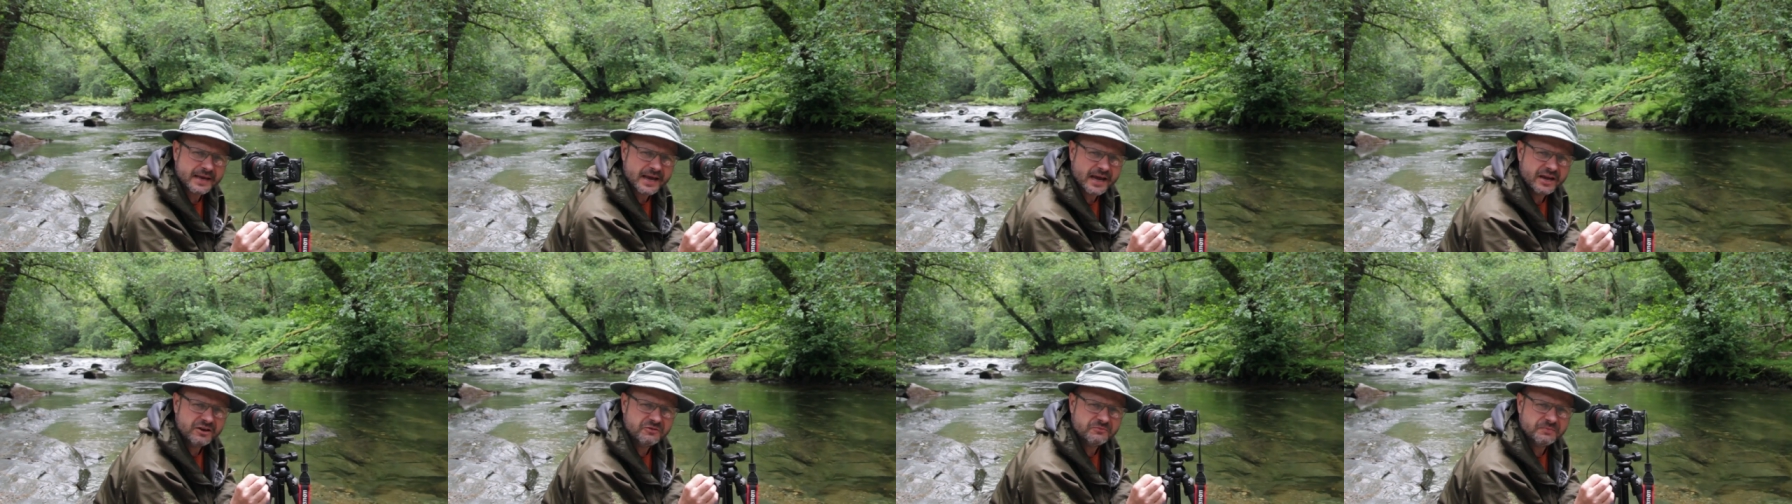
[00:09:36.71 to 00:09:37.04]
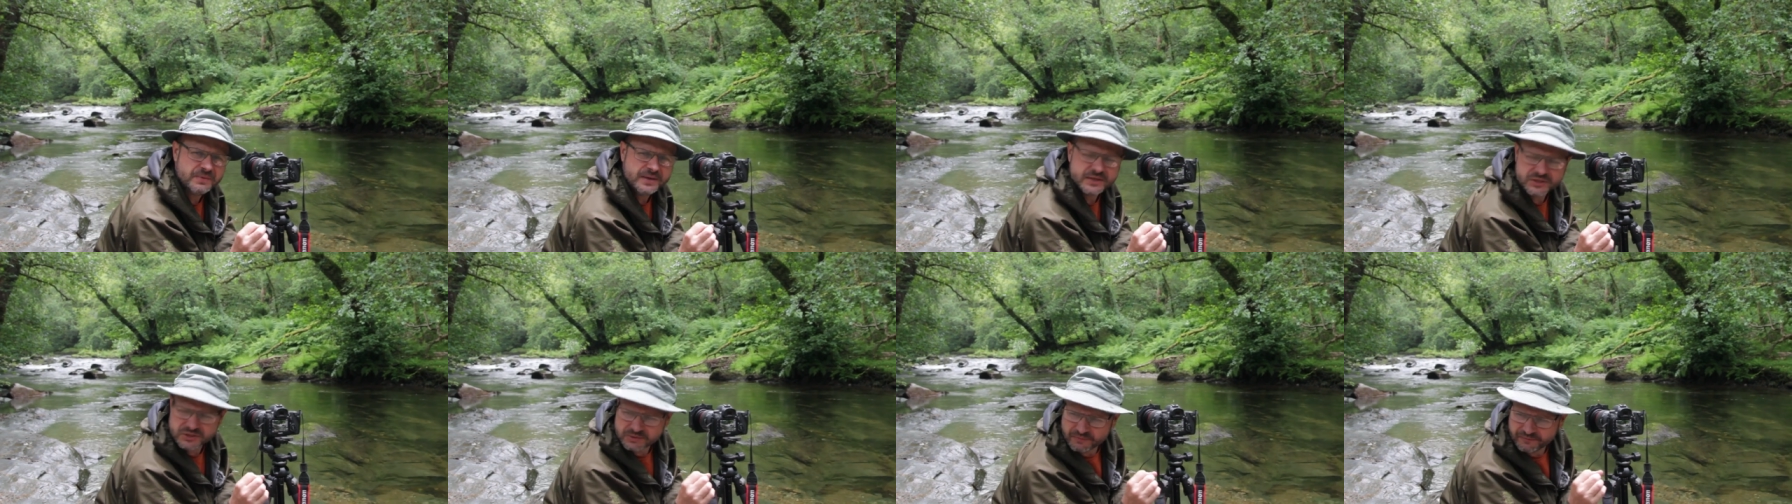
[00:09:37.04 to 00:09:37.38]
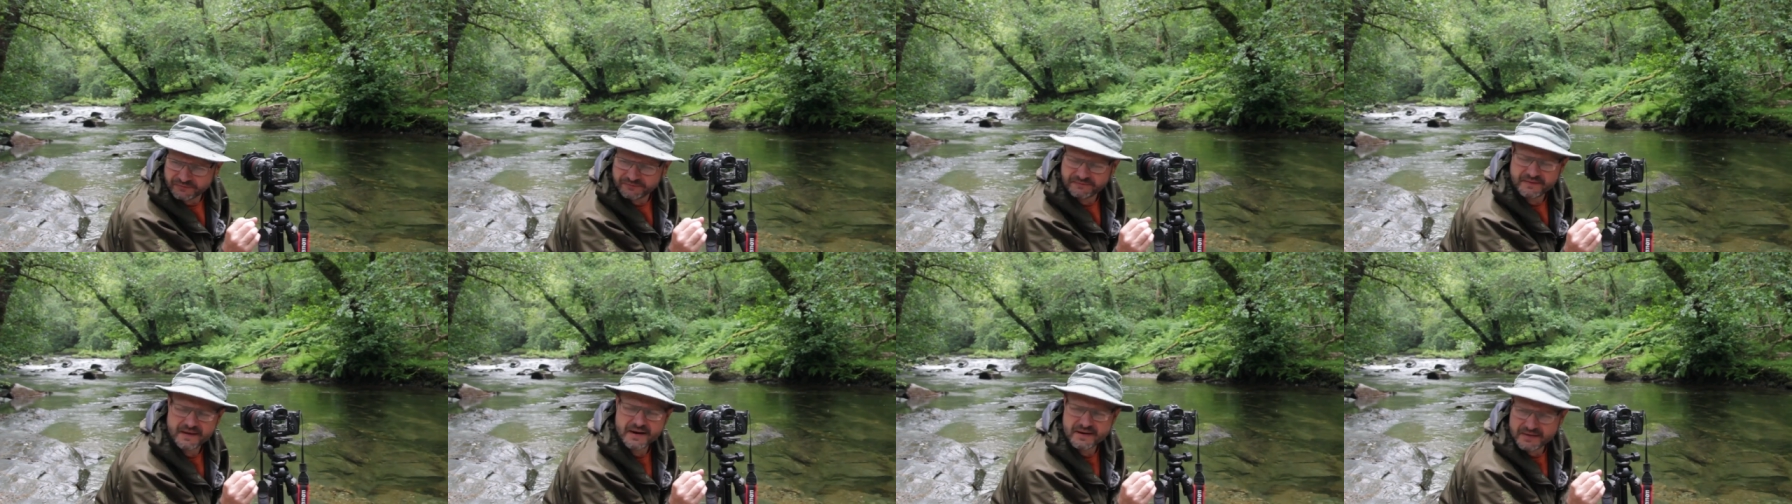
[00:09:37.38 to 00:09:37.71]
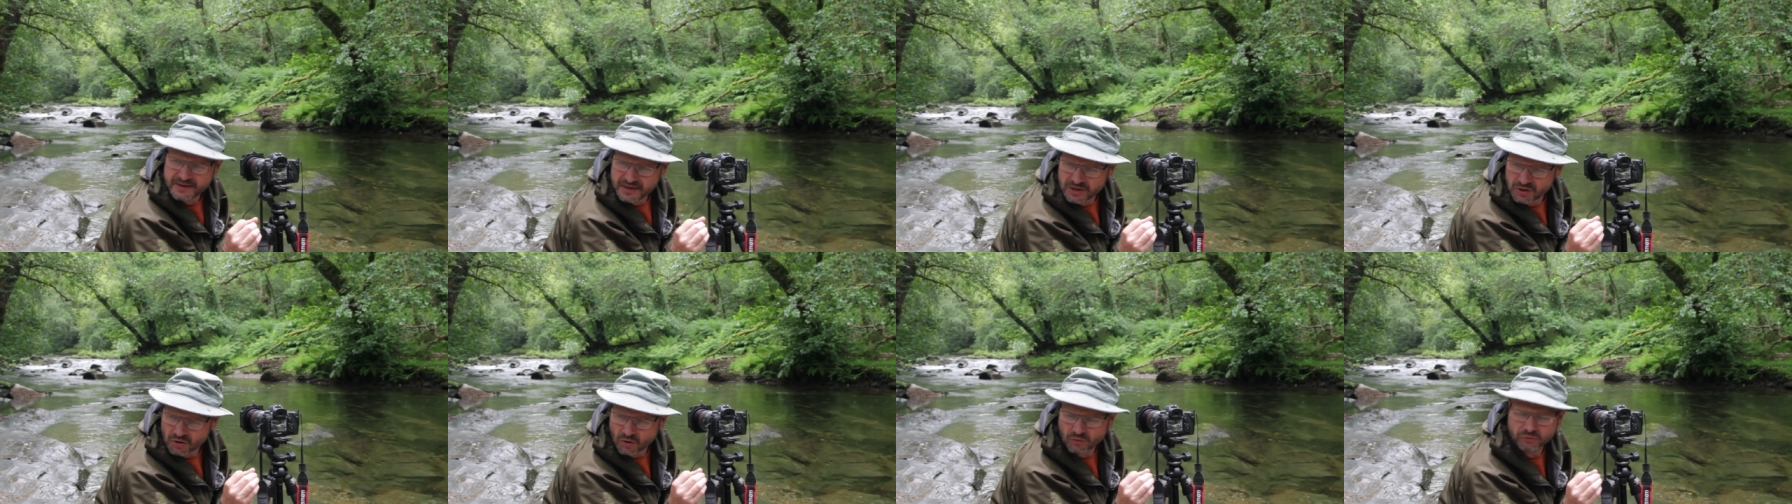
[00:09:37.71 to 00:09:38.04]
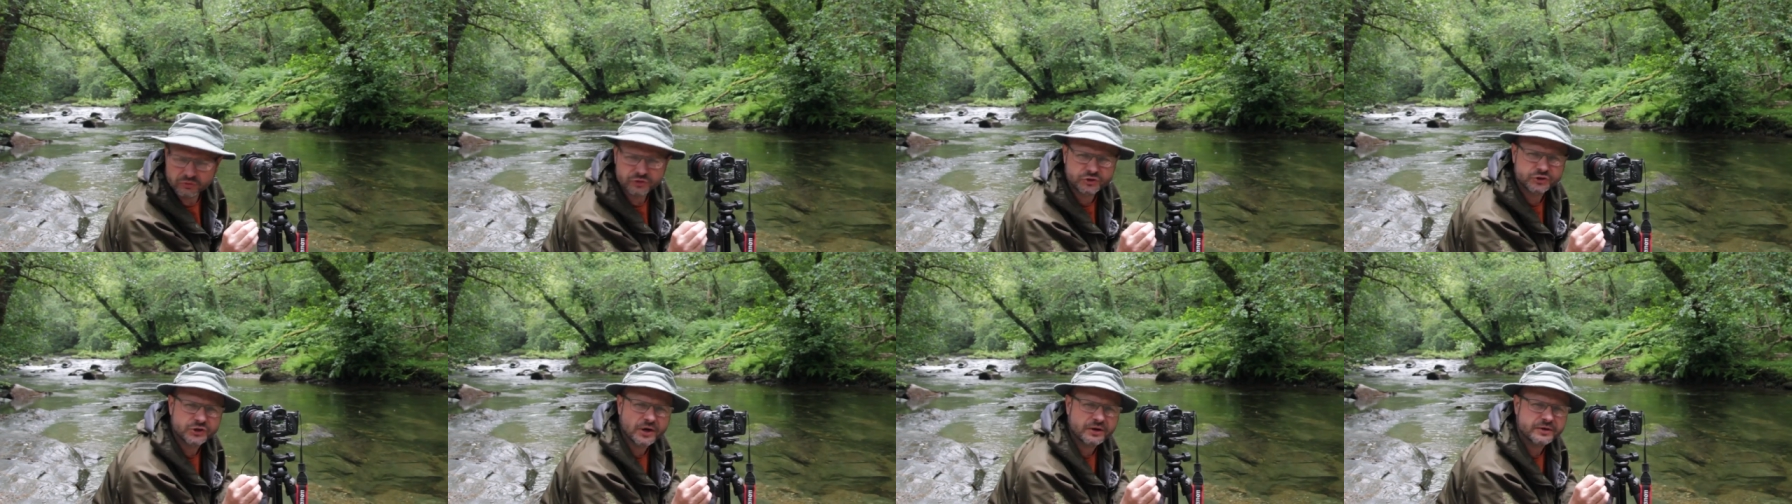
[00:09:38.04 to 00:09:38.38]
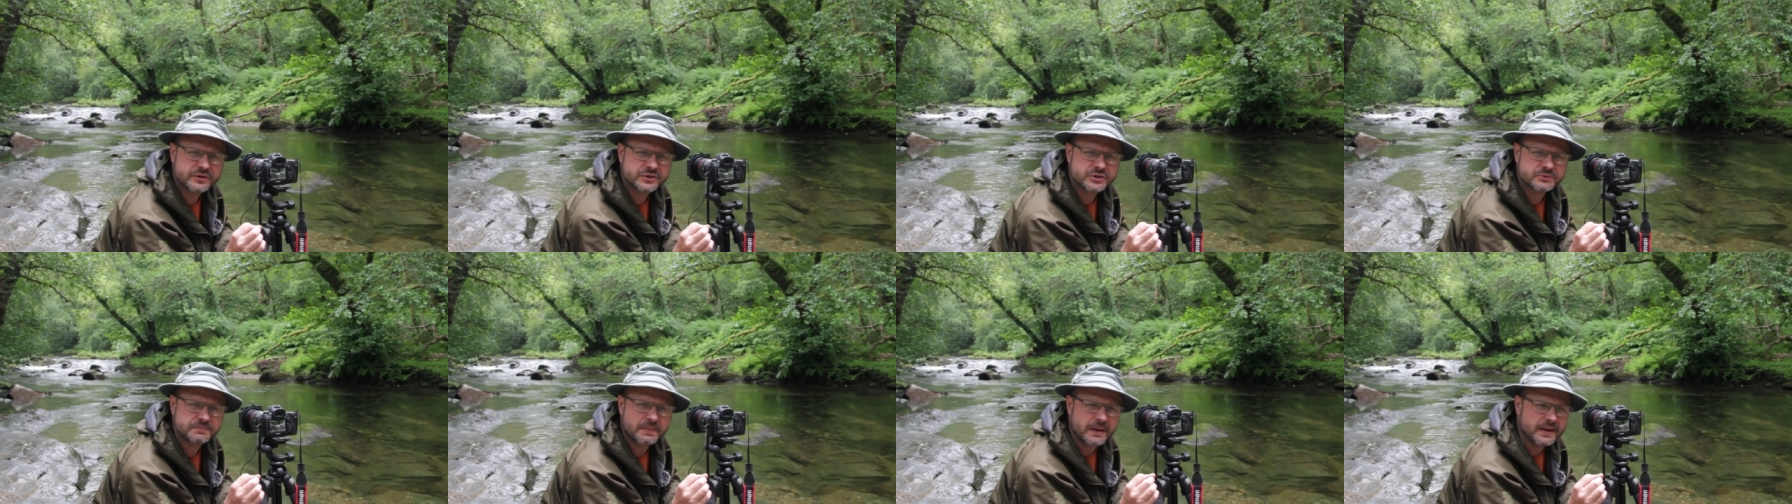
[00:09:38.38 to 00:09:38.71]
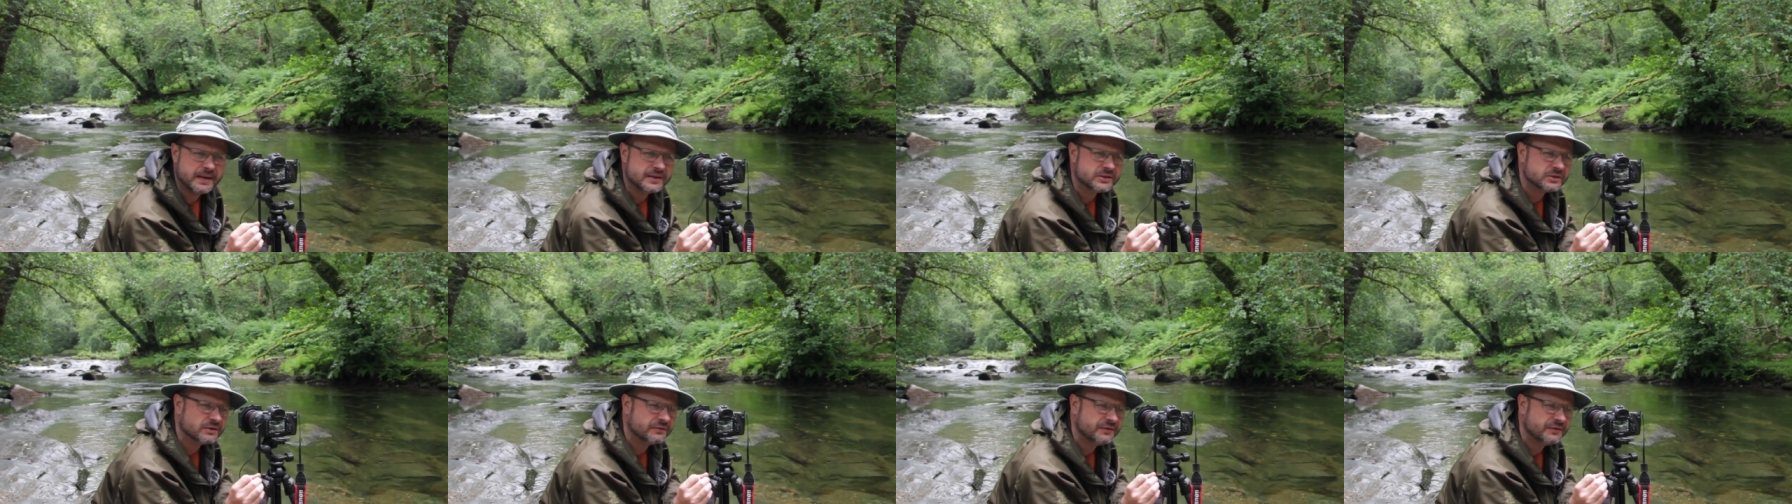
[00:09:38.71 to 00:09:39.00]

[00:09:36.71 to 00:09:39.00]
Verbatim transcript: gave me some fairly long shutter speeds.